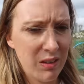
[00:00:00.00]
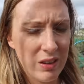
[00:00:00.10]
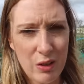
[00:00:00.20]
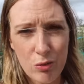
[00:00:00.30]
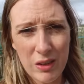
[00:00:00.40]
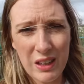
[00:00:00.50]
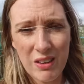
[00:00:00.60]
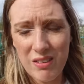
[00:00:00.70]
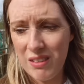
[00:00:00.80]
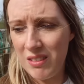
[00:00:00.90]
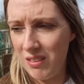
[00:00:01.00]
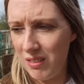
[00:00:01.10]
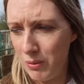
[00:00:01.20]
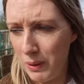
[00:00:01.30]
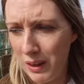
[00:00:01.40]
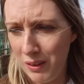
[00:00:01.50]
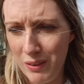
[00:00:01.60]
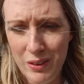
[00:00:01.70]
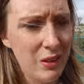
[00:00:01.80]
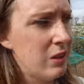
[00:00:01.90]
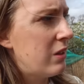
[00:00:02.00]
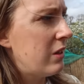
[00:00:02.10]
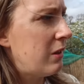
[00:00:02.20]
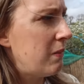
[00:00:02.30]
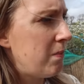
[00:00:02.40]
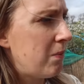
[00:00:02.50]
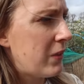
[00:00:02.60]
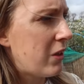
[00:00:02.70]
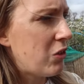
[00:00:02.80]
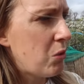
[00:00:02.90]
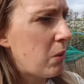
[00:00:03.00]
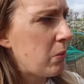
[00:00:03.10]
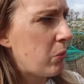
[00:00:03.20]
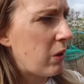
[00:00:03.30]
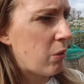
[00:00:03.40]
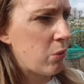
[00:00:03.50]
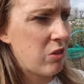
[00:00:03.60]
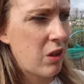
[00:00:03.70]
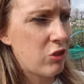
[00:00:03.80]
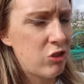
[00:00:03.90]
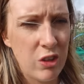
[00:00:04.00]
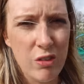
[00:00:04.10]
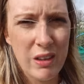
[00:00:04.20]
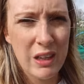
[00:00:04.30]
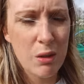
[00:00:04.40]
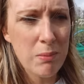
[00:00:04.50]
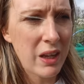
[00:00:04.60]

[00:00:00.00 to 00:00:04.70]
They're really good scissors as well. I don't remember where I was last using them.